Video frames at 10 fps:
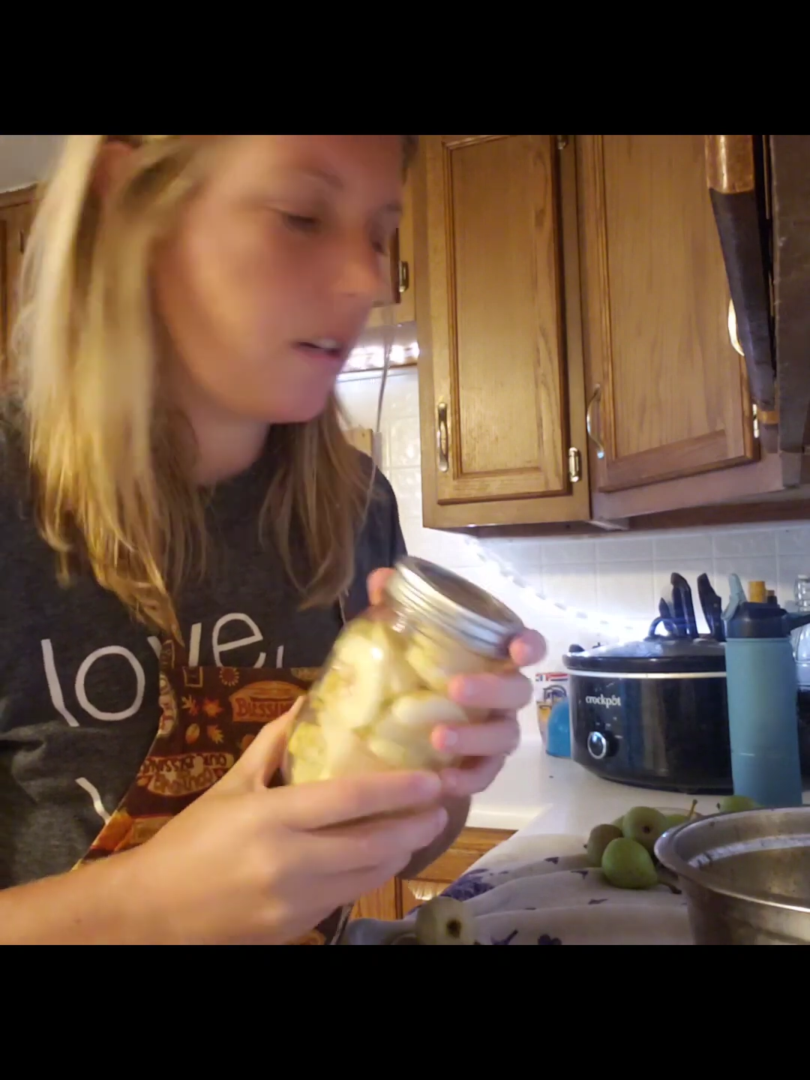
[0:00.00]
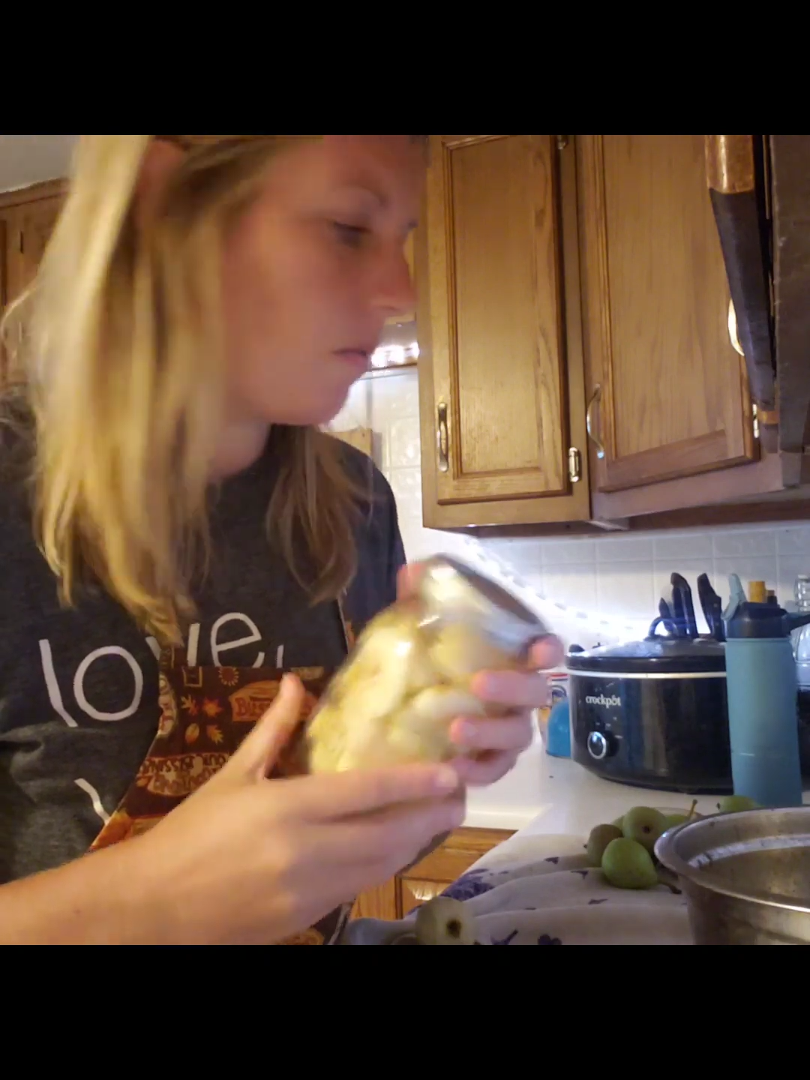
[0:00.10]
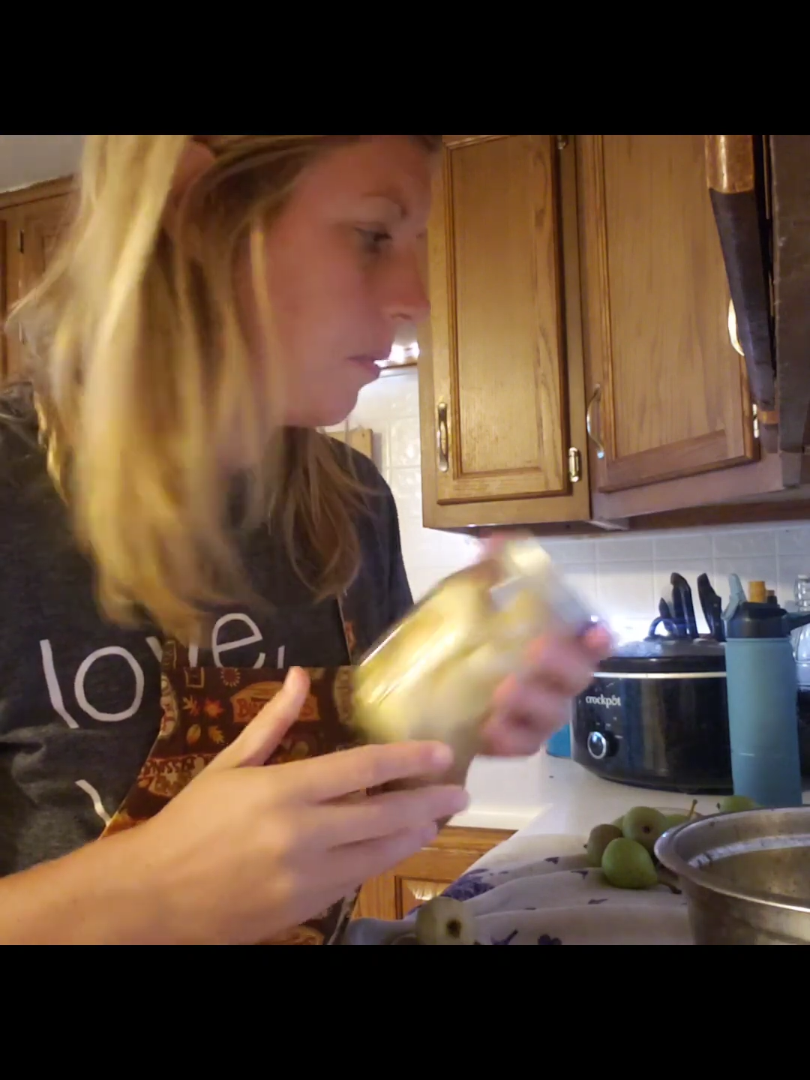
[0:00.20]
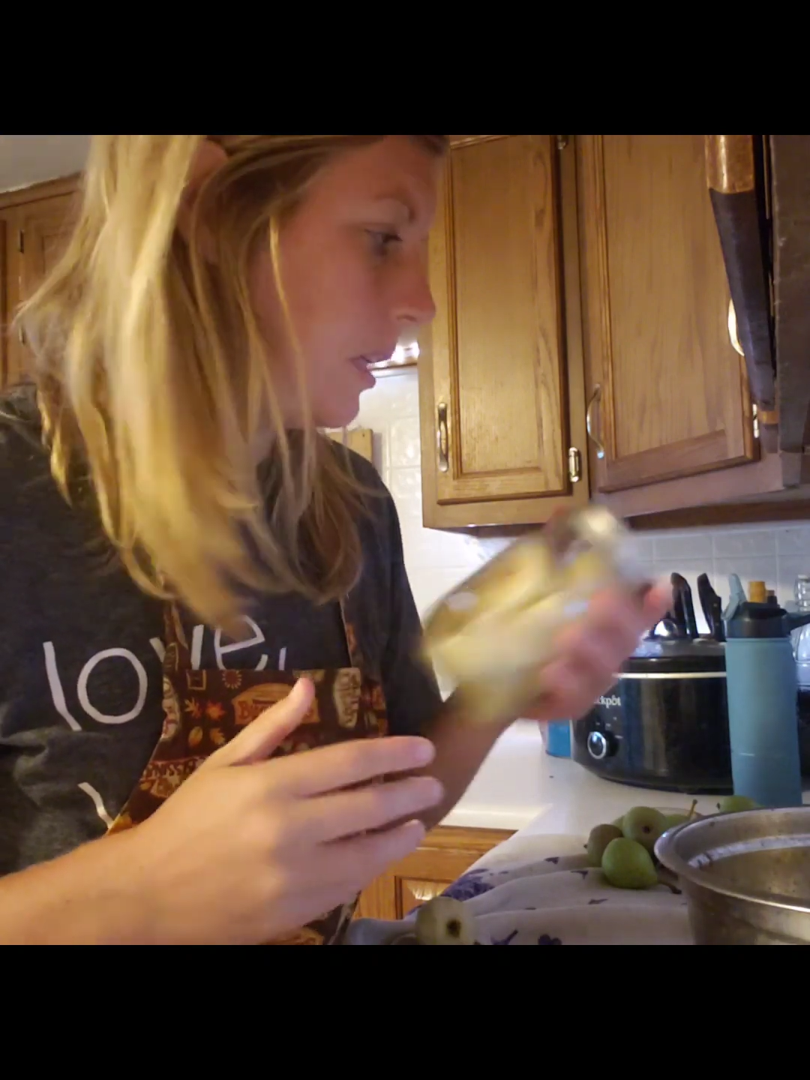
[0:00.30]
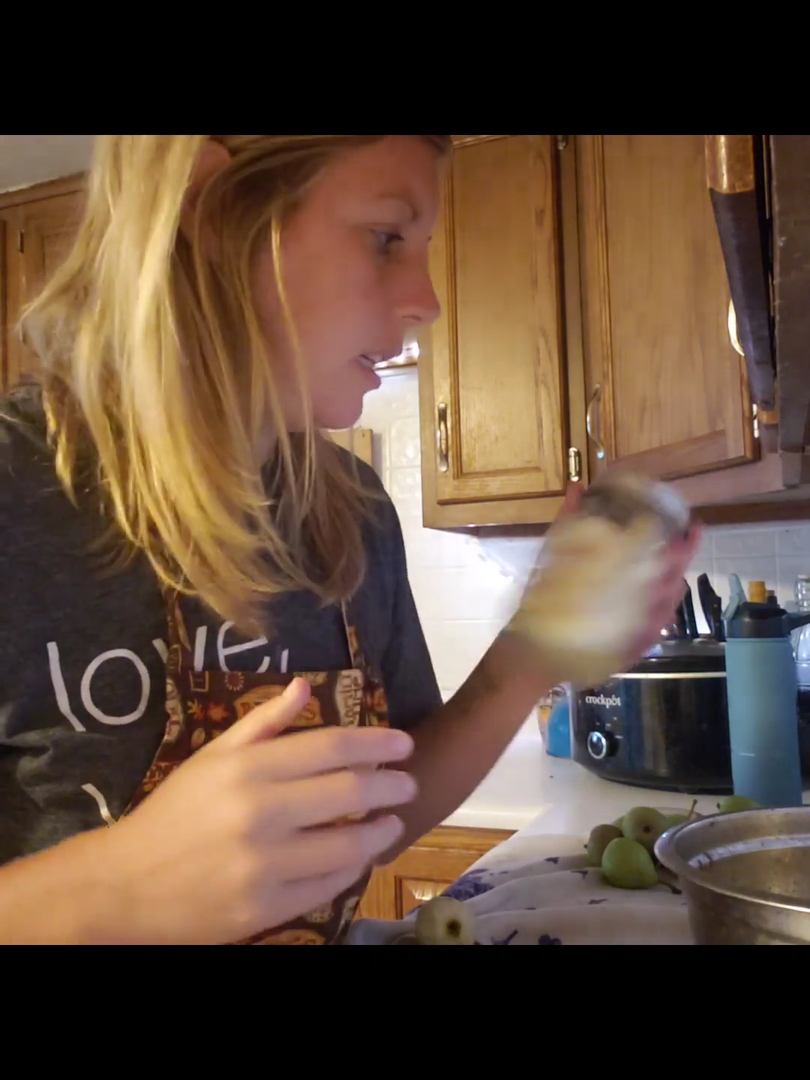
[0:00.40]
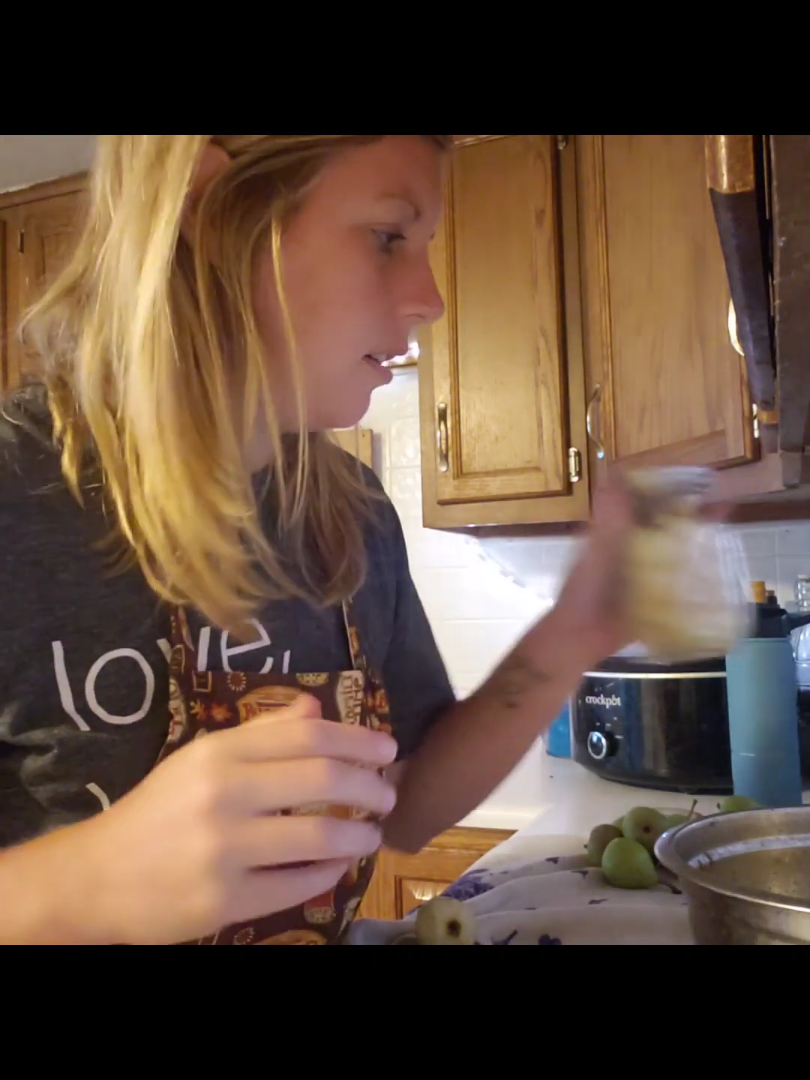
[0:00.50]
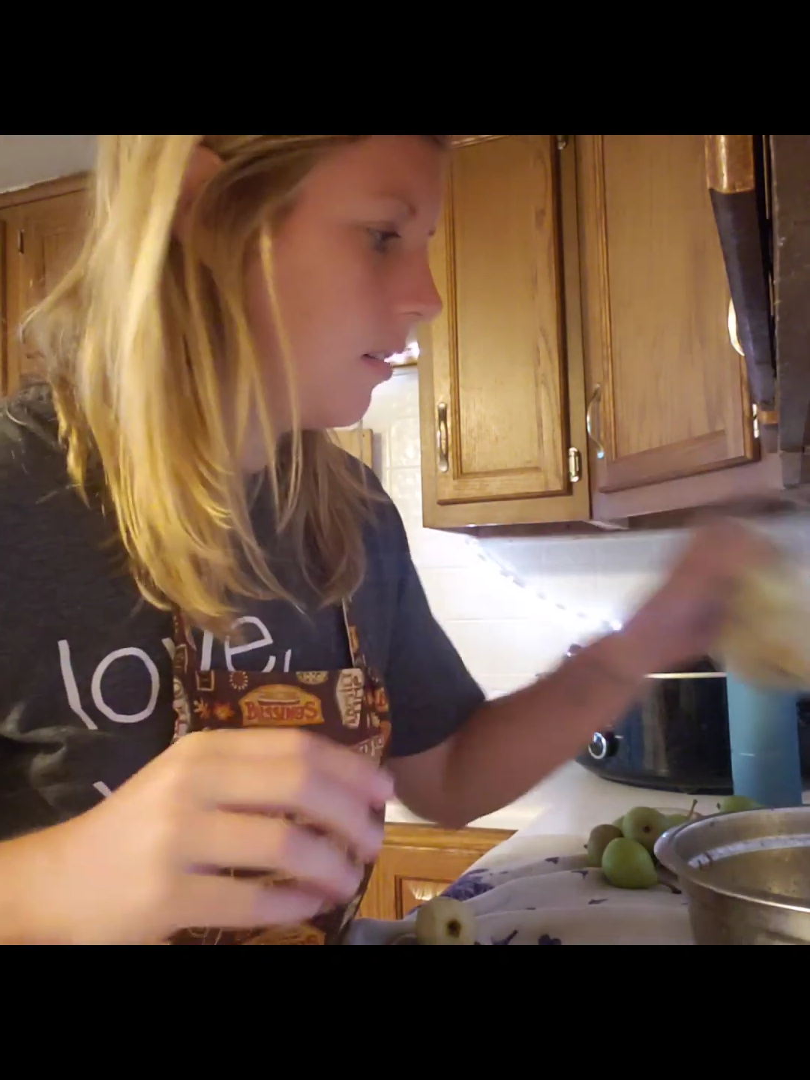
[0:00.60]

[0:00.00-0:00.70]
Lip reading: for me.